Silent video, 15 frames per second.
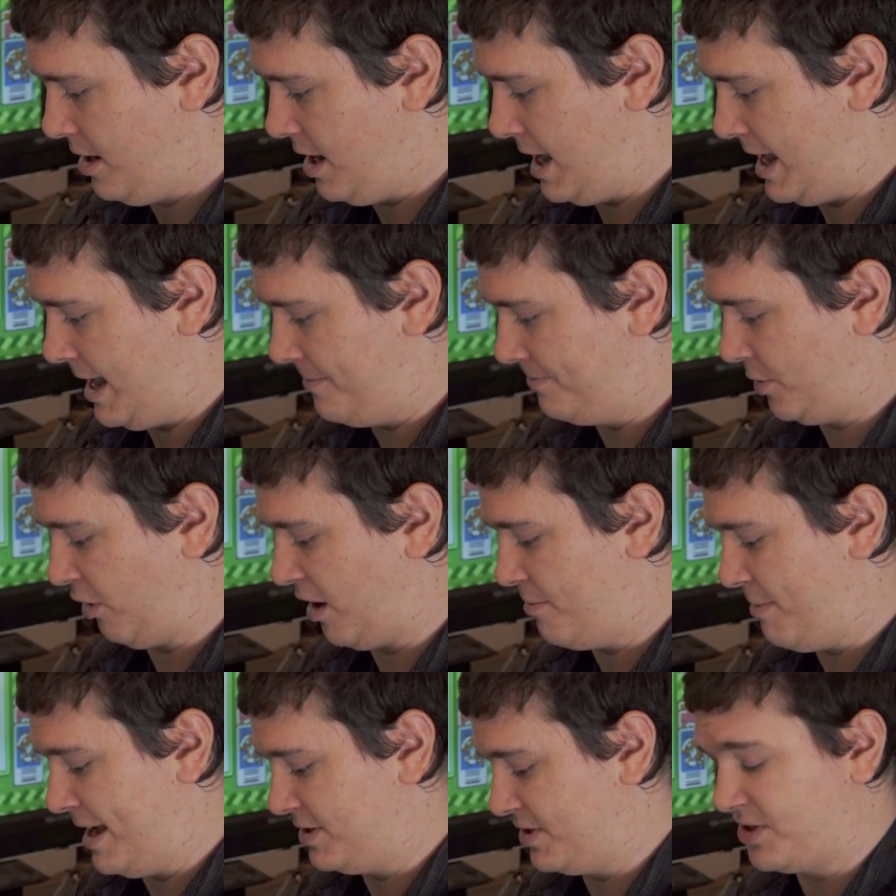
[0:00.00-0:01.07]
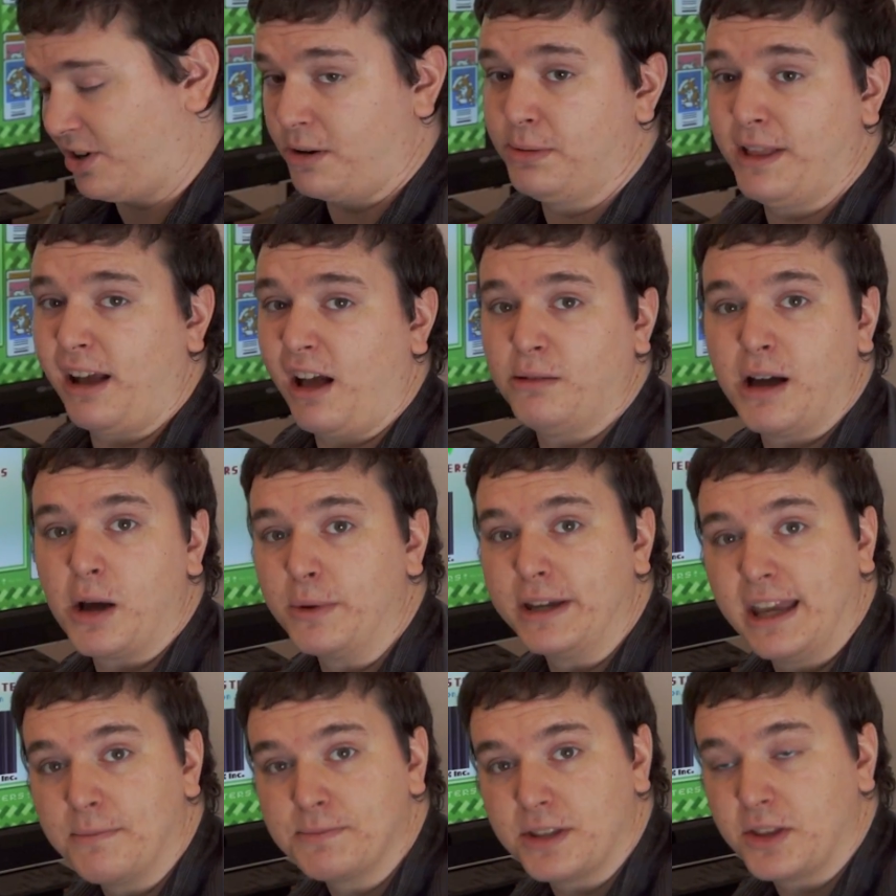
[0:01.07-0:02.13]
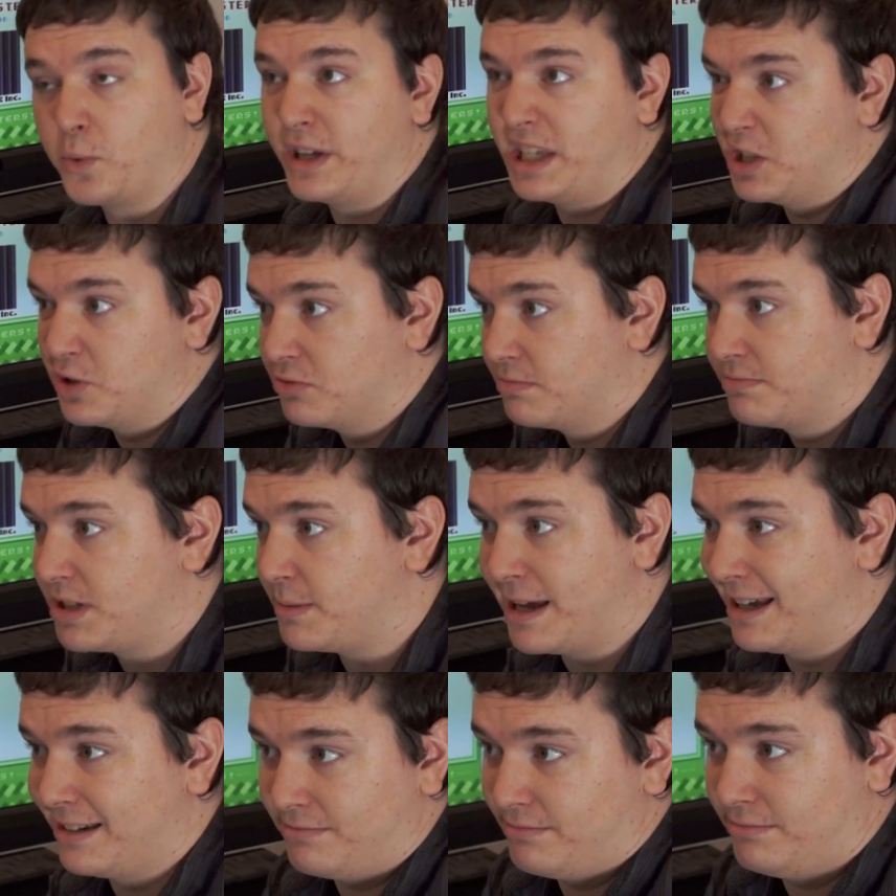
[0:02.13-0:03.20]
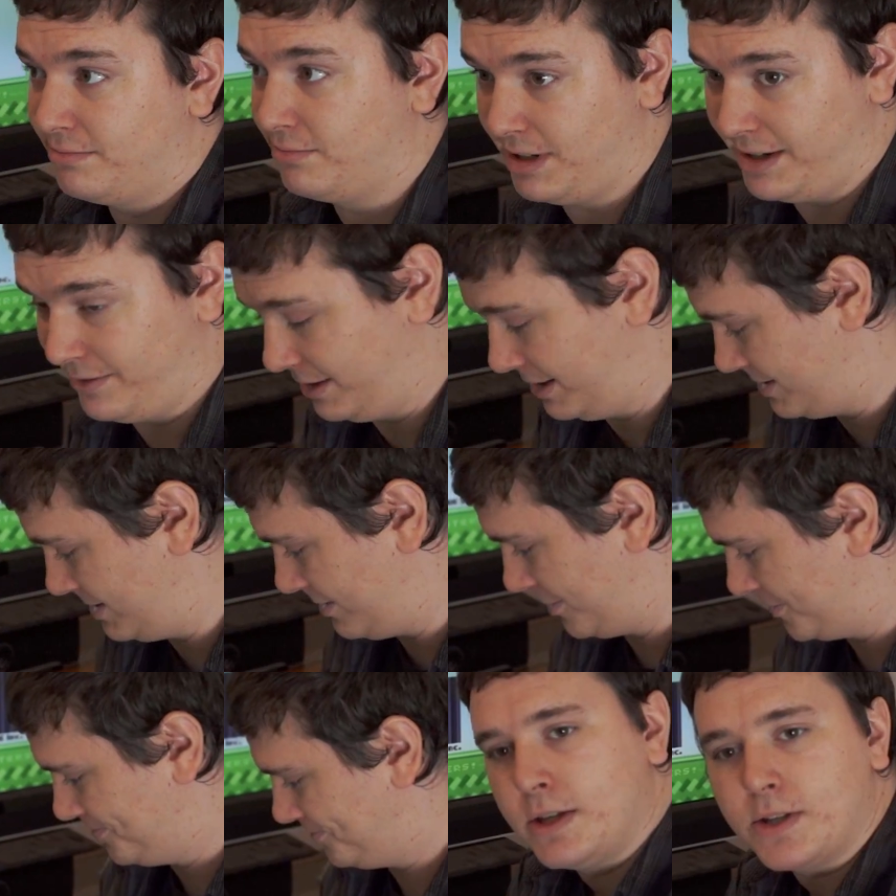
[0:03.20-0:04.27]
Or I might just start playing all my Wii games on the Wii U to make it even easier.